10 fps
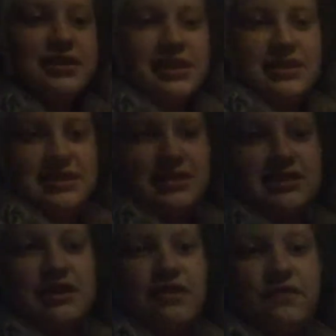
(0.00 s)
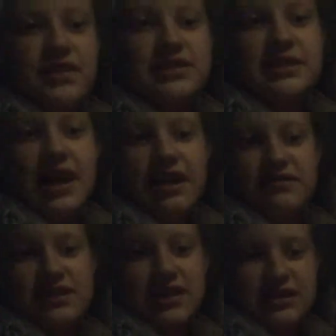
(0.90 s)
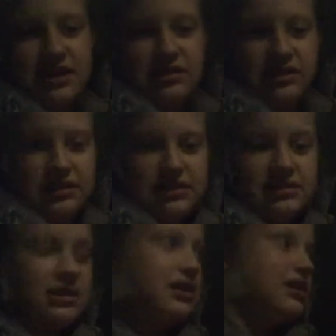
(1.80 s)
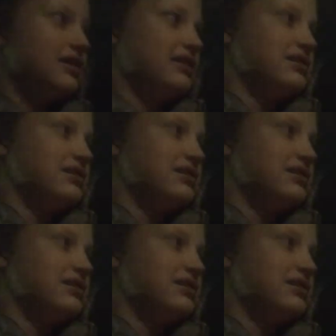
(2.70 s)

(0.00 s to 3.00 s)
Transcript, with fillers: since it's the feast day of Saint Nicholas. From